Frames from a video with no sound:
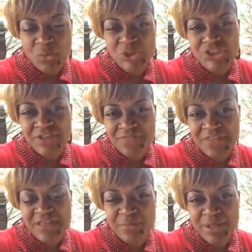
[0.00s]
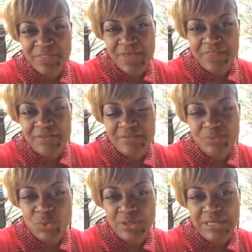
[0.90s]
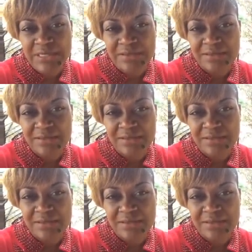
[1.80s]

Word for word: want you to think about that this morning.